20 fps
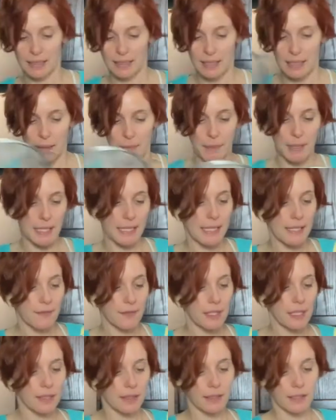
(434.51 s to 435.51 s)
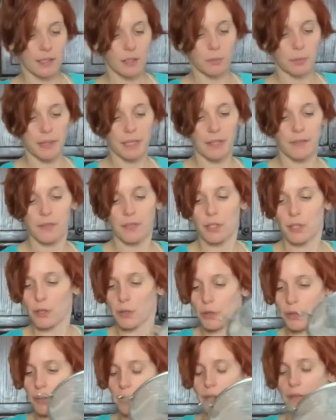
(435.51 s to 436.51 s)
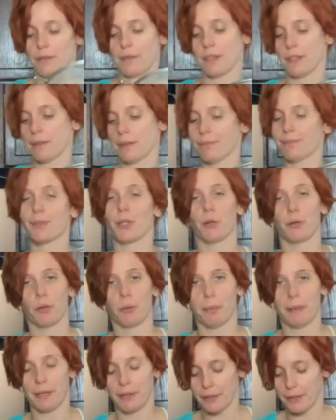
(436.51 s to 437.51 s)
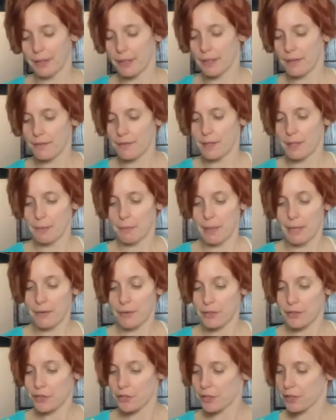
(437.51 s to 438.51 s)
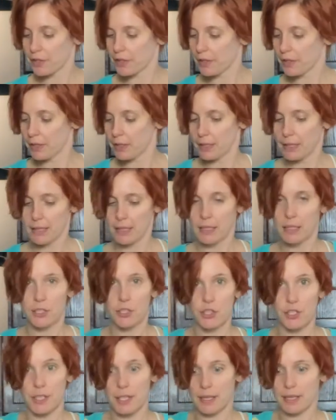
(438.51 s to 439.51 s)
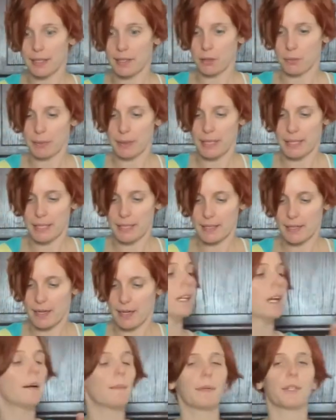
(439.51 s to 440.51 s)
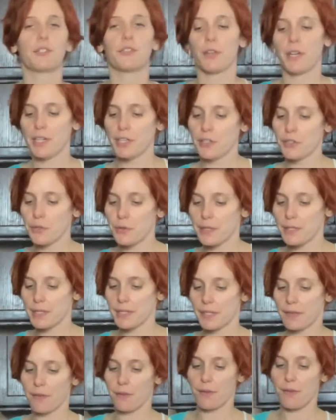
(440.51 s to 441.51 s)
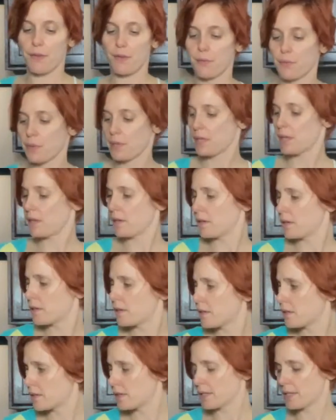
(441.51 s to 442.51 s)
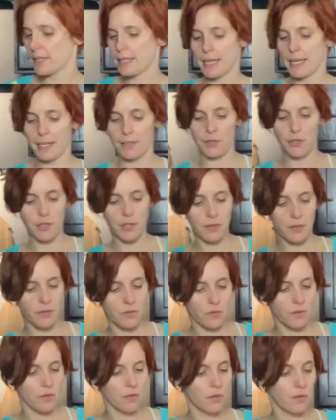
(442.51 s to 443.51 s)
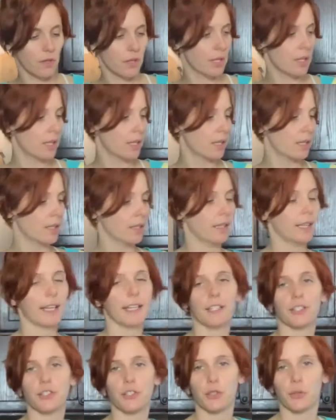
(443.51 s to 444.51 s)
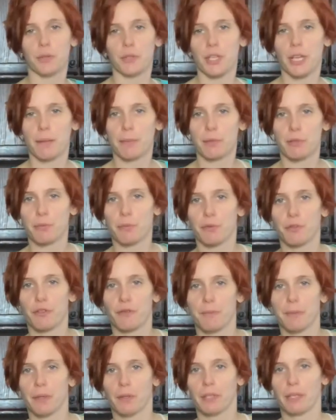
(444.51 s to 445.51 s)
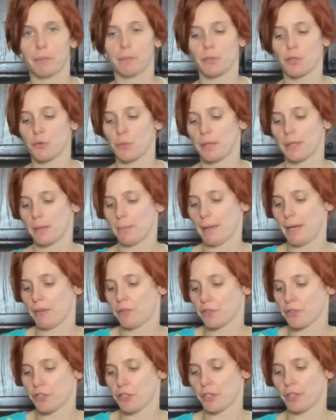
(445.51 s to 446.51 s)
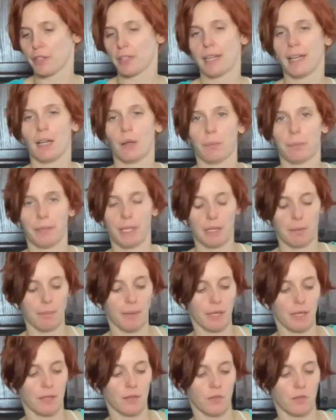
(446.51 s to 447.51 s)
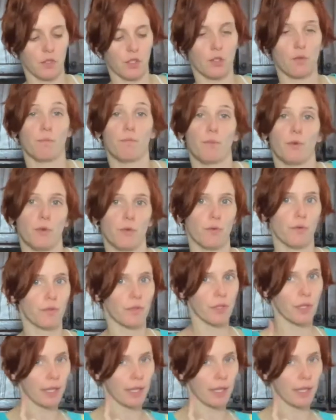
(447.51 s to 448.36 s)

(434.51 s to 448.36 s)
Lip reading: I'm gonna sift in a little bit of the cocoa powder, of the powdered sugar, just a little bit at a time. I'm gonna try to do this in 3 stages and do a tablespoon of milk in between the powdered sugar to help keep it smoothed.